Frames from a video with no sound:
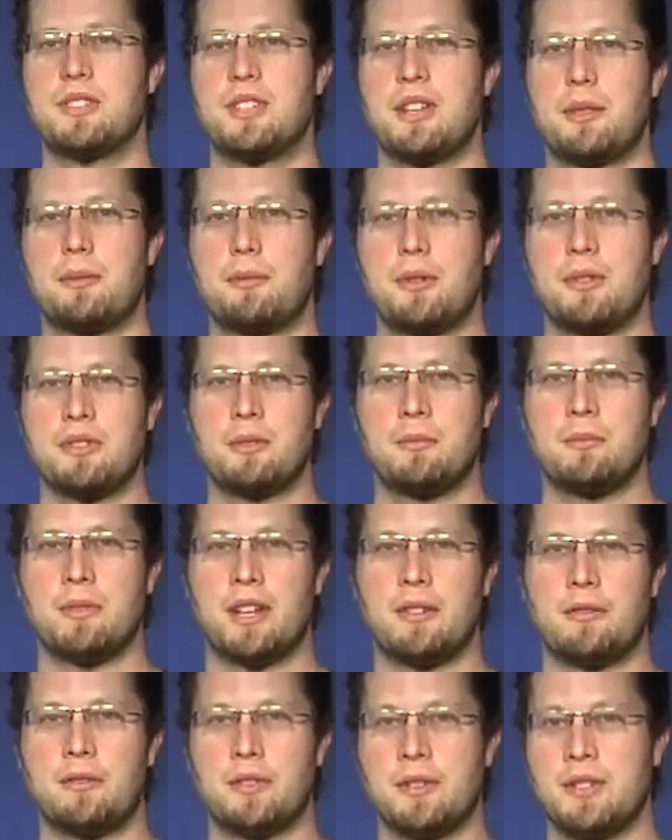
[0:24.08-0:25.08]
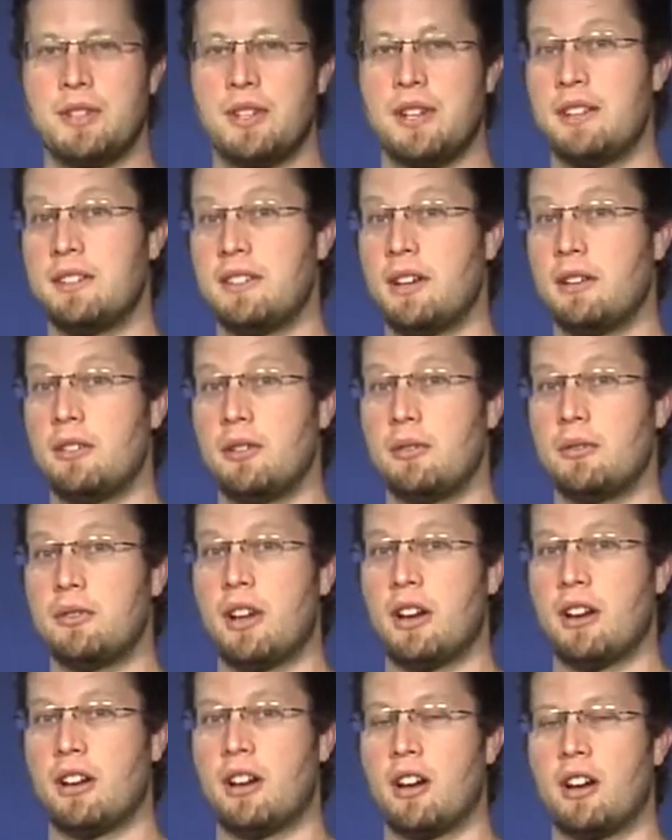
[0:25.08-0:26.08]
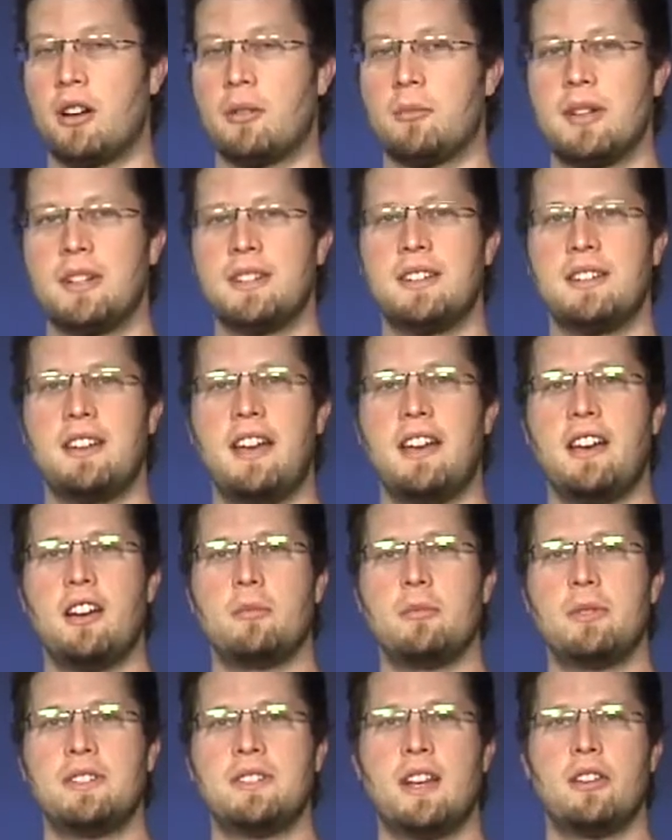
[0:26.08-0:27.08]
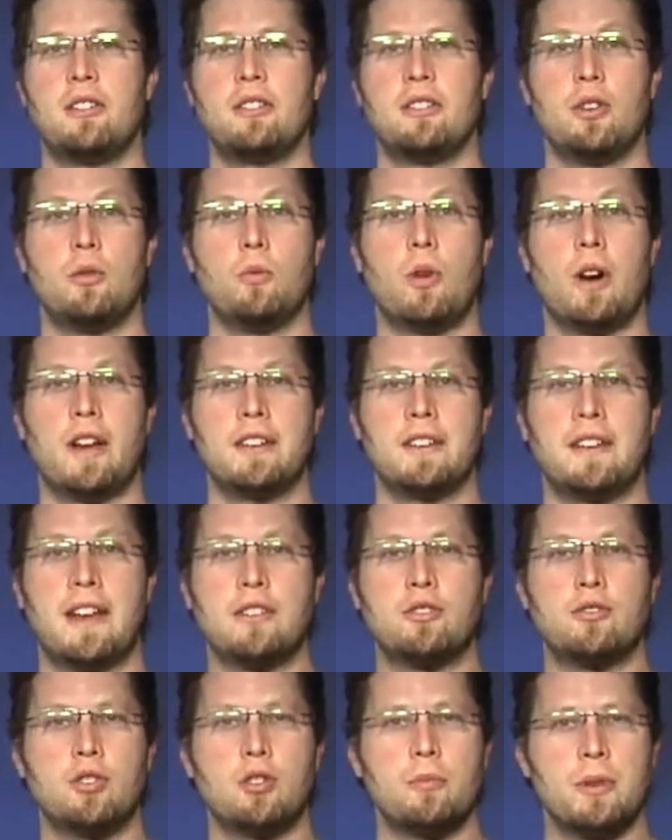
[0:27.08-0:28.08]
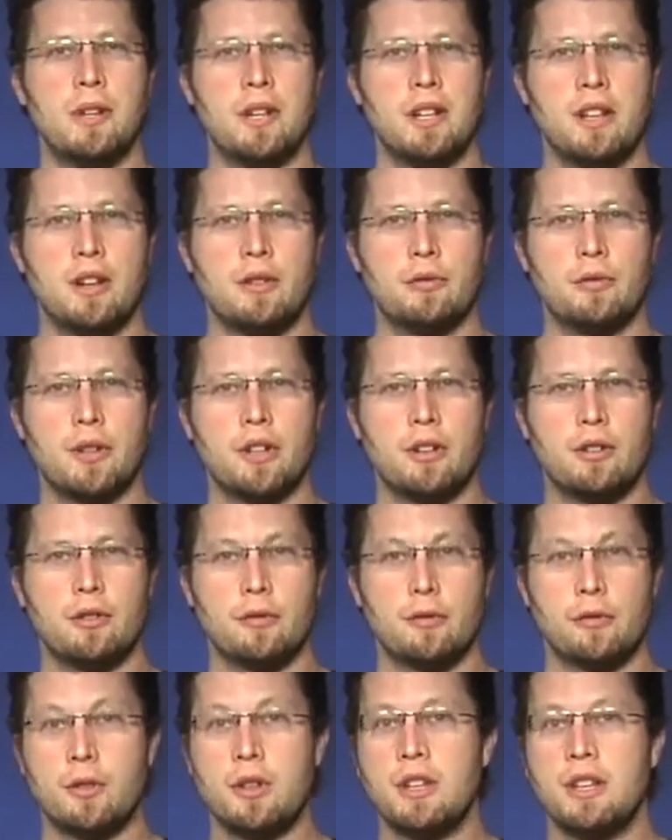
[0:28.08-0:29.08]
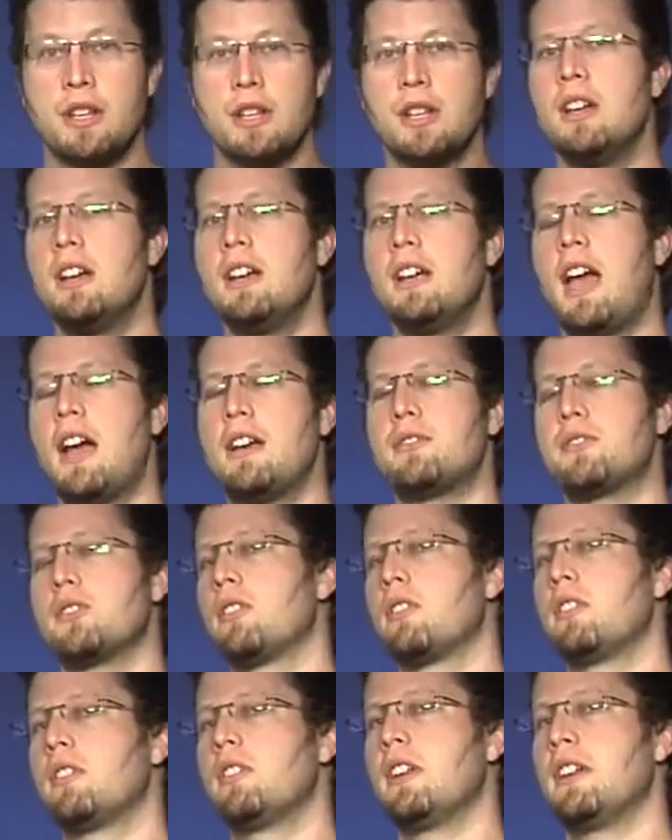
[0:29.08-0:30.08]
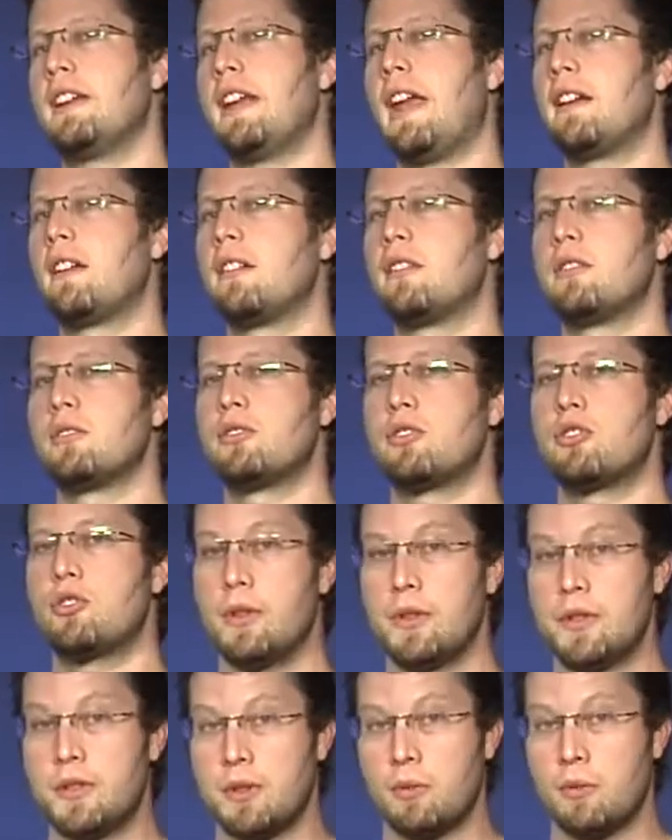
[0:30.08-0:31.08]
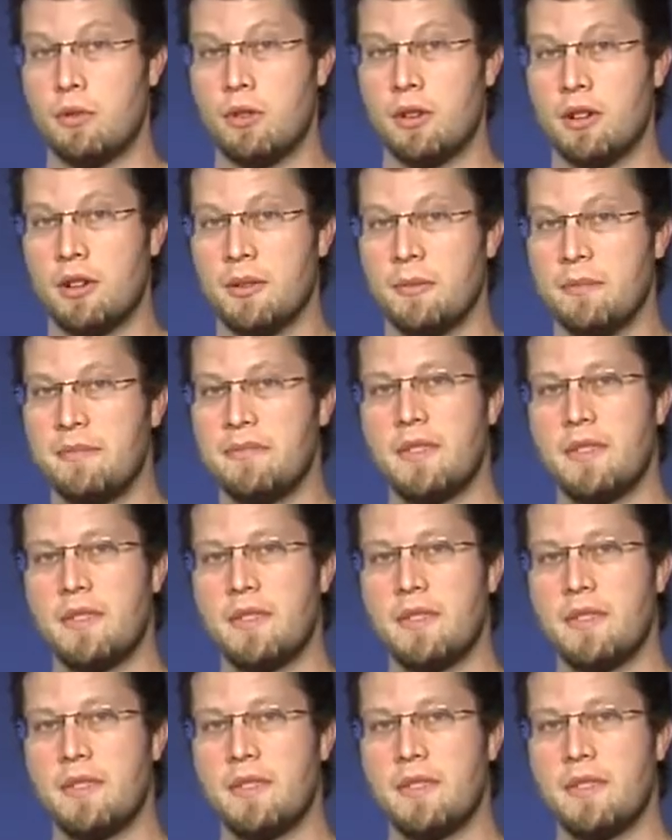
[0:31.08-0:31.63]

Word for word: Seth Rosenblatt for CNETDownload.com, and today I'll be telling you why Nitro PDF Reader Free has earned an Editor's Choice Award.